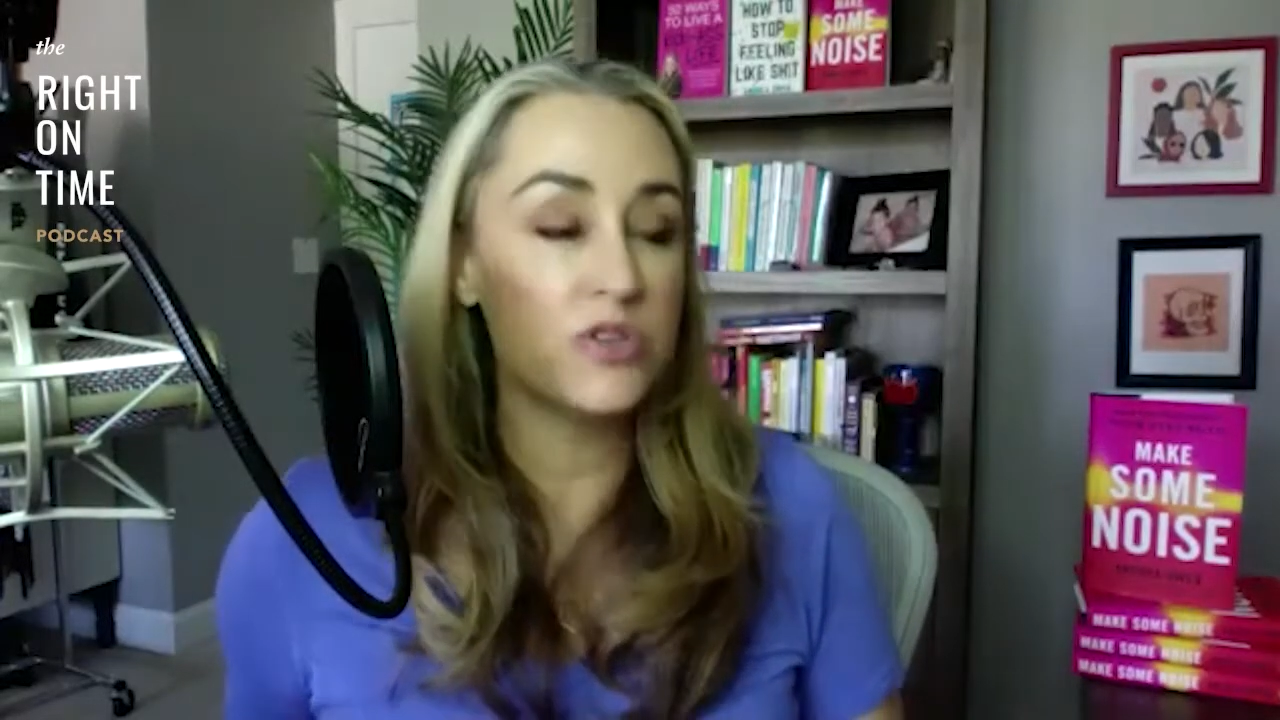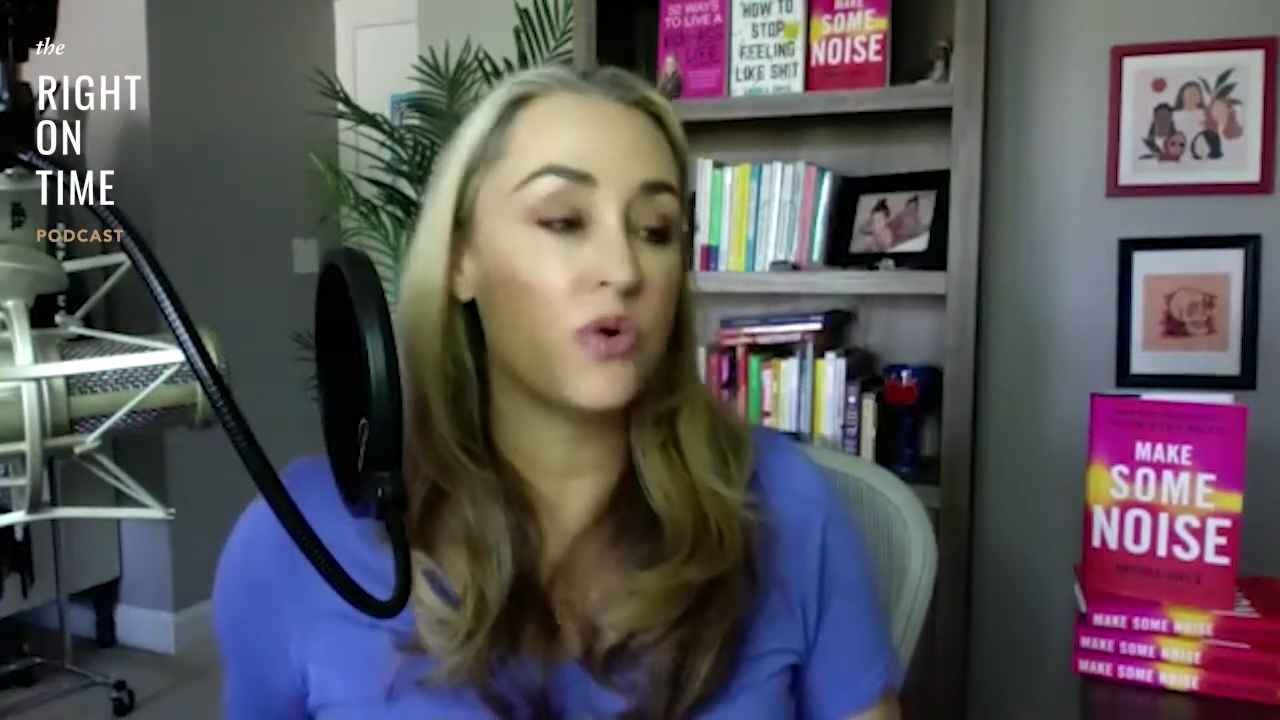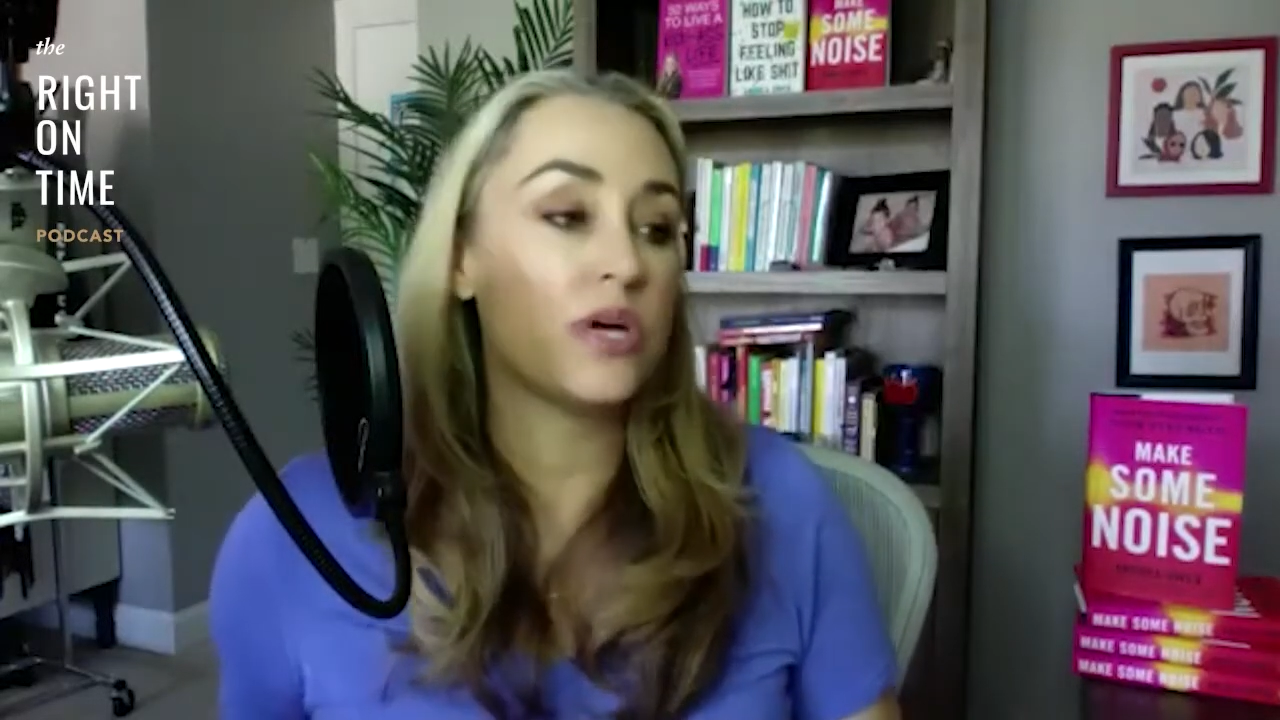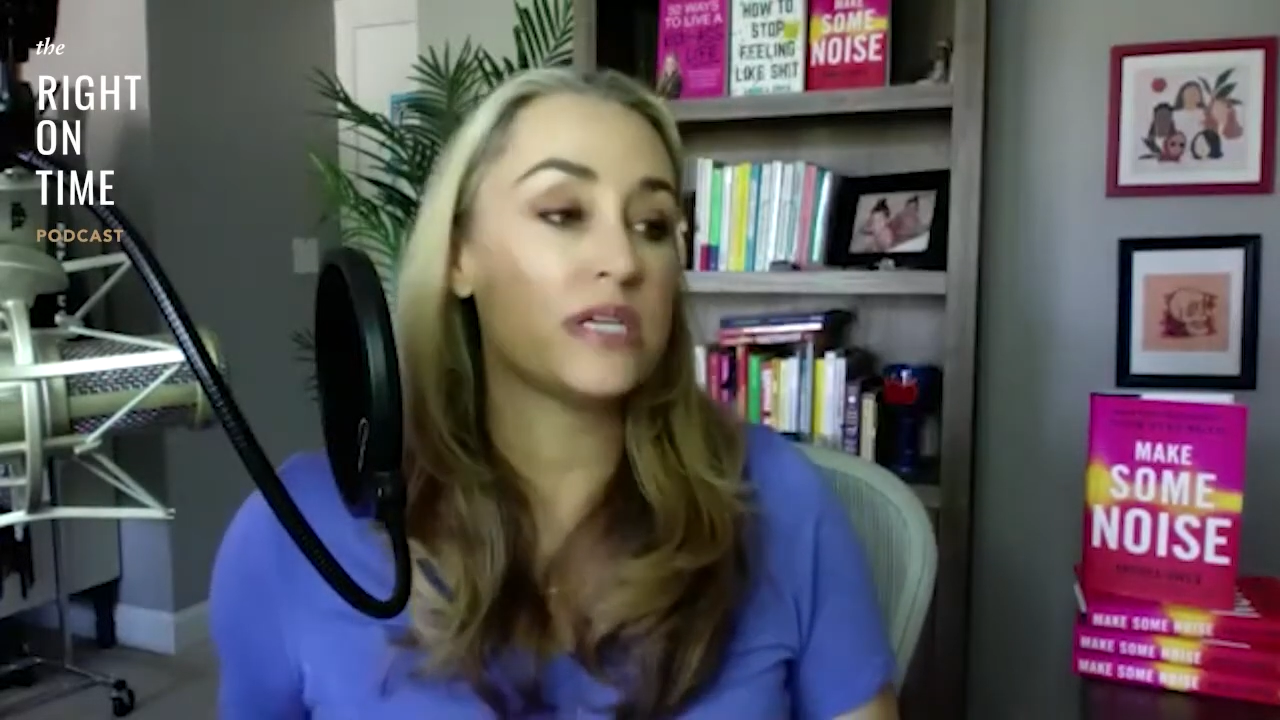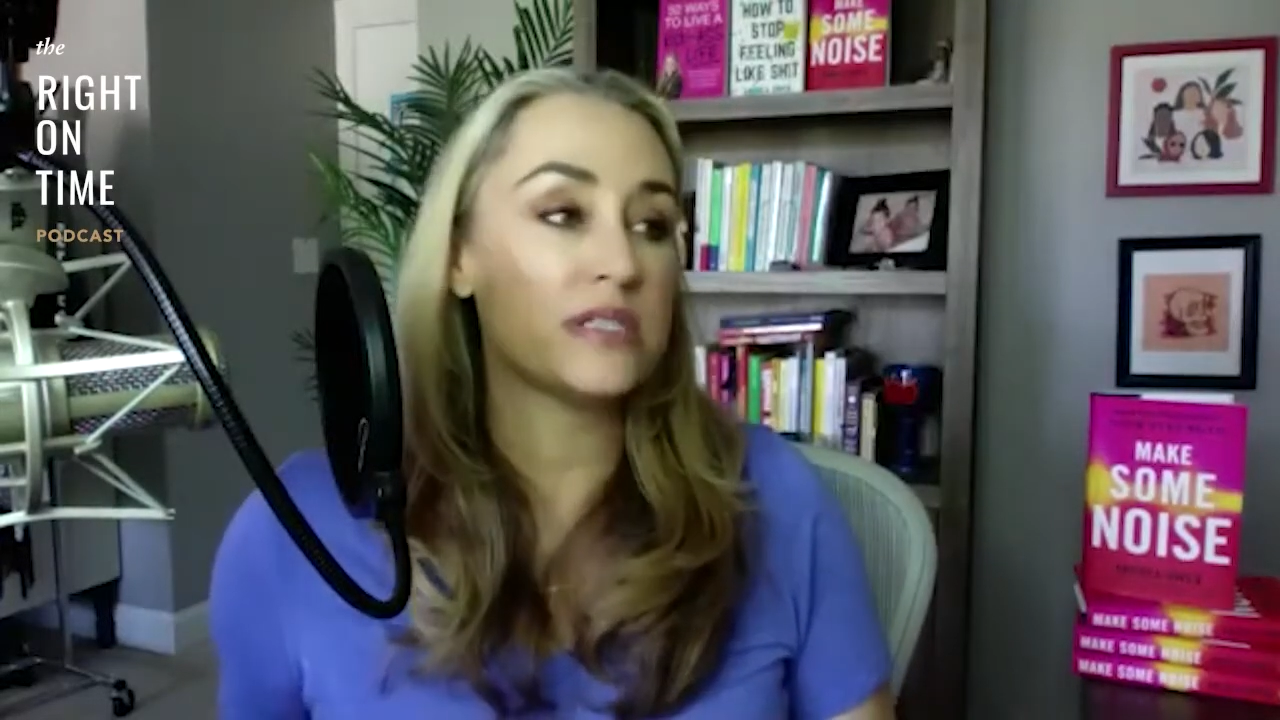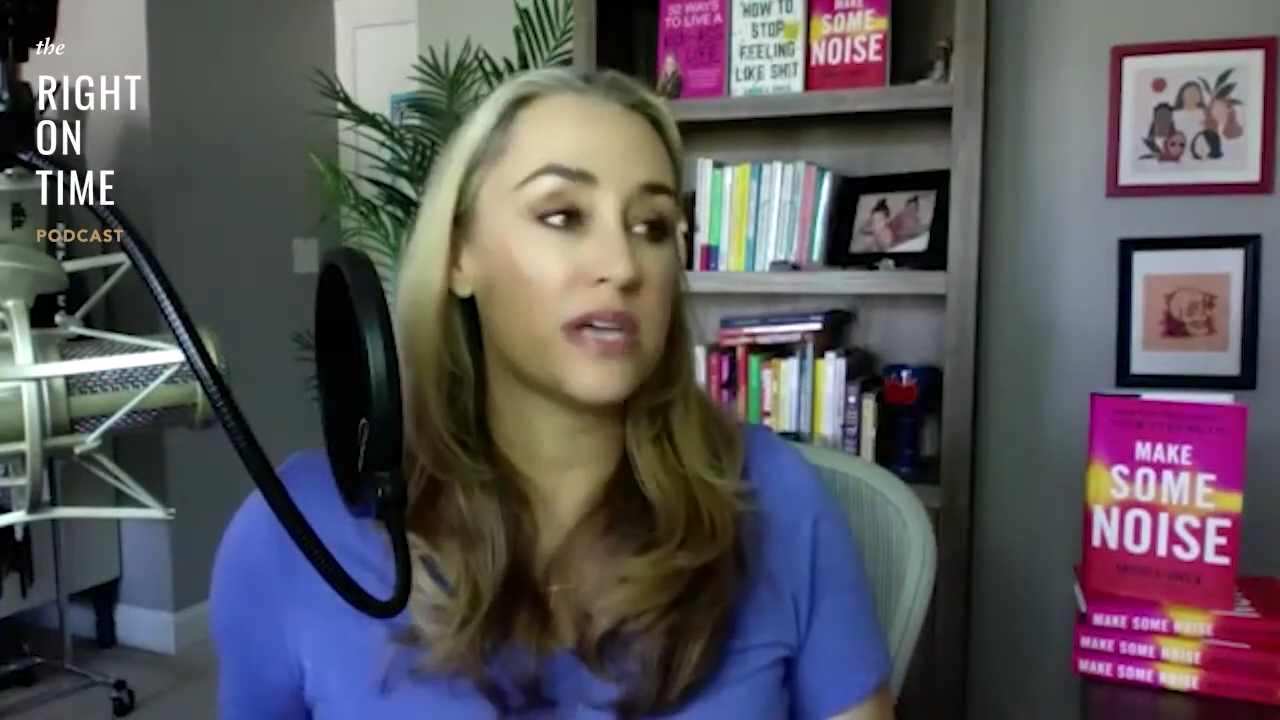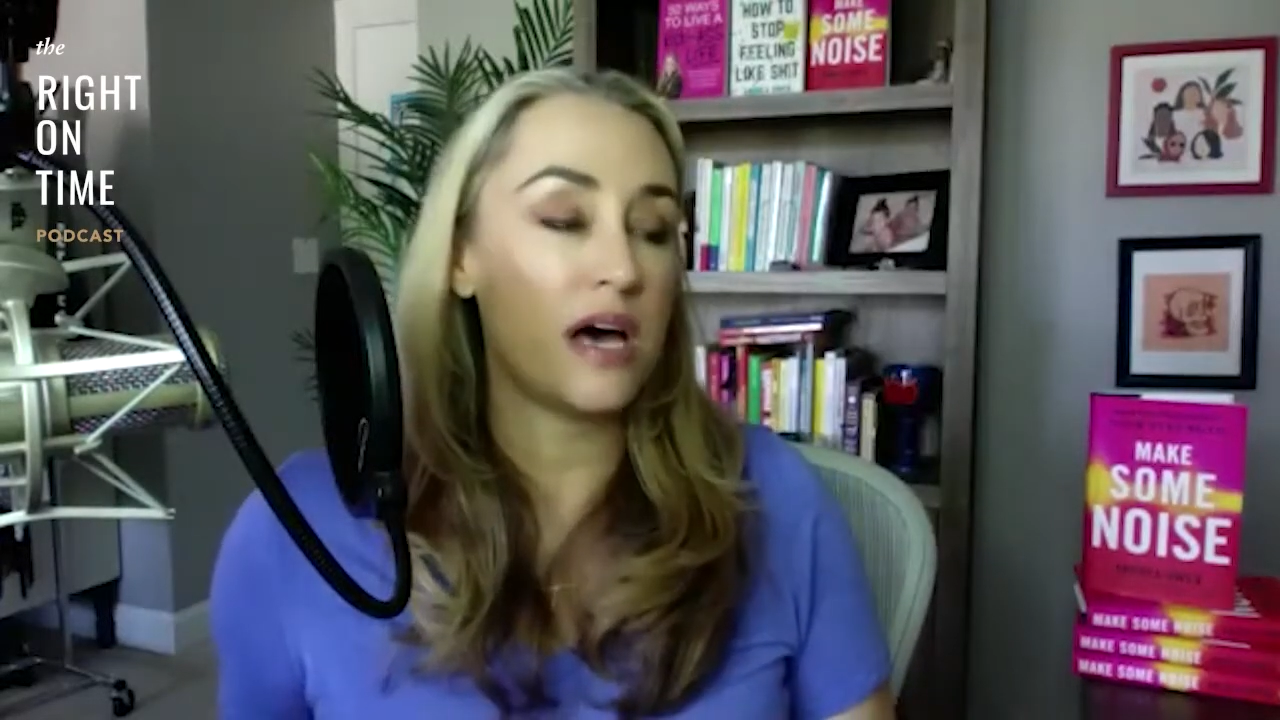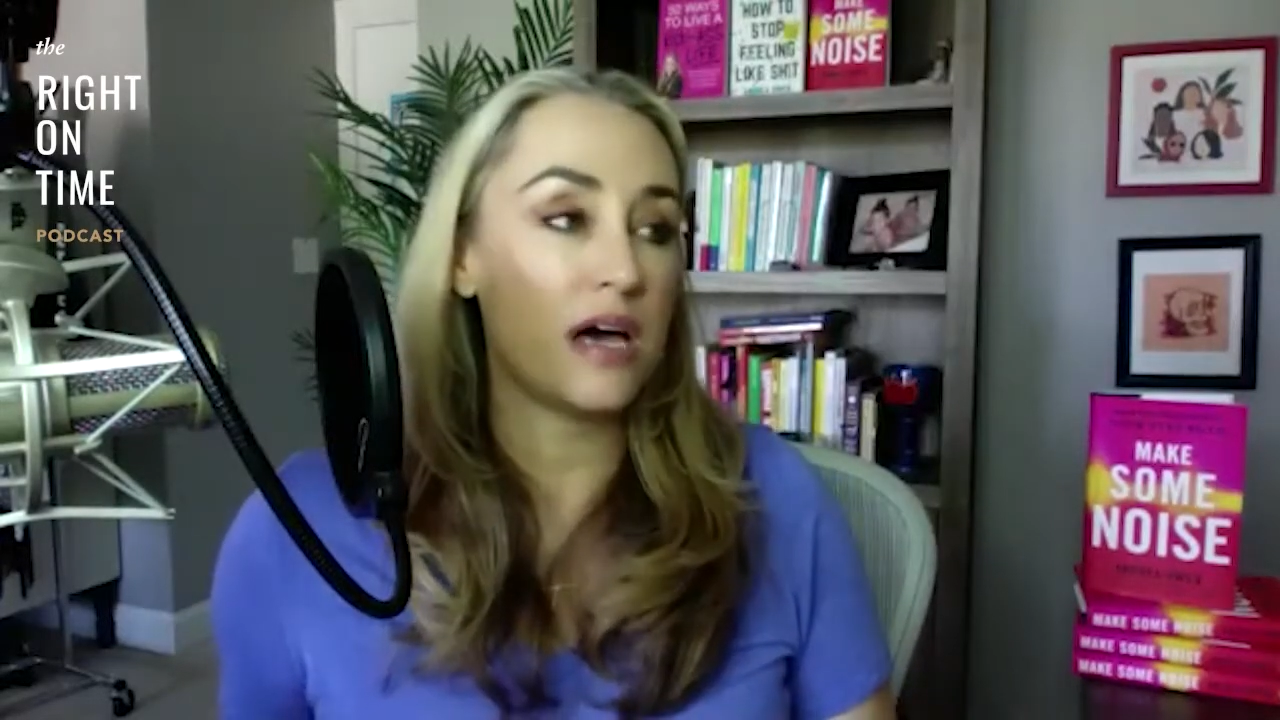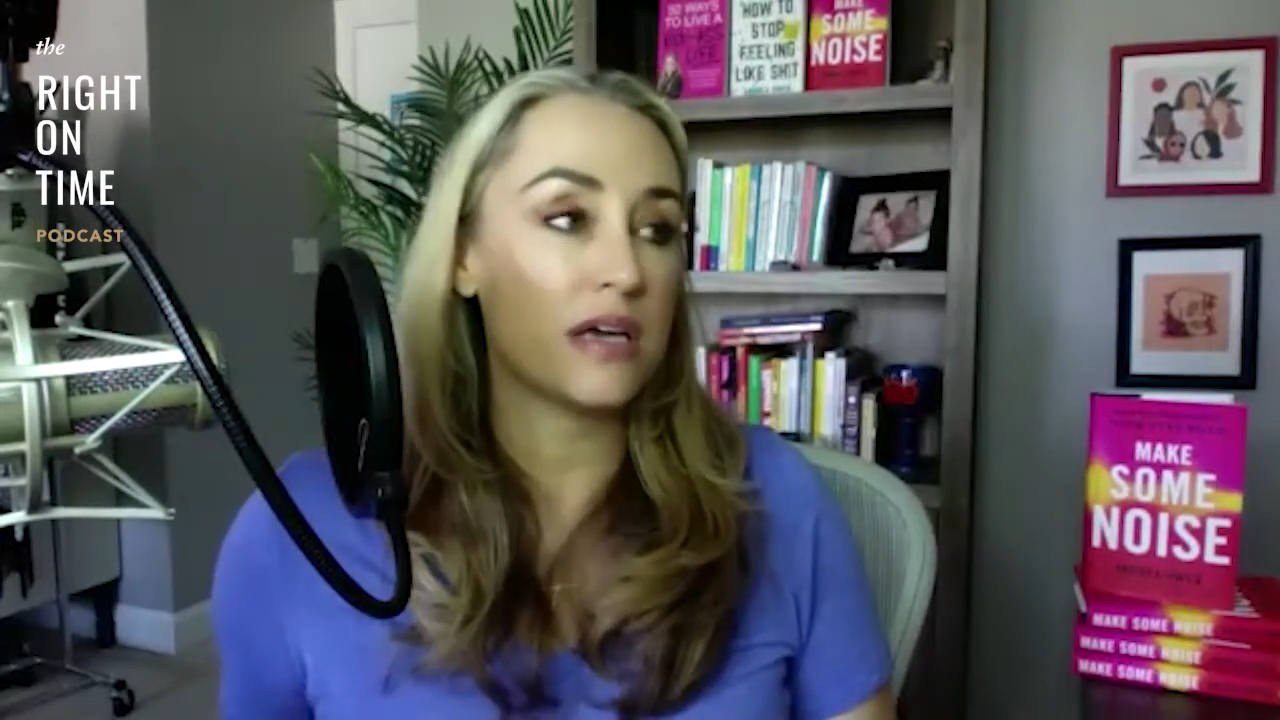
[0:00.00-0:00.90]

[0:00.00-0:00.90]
noise uh,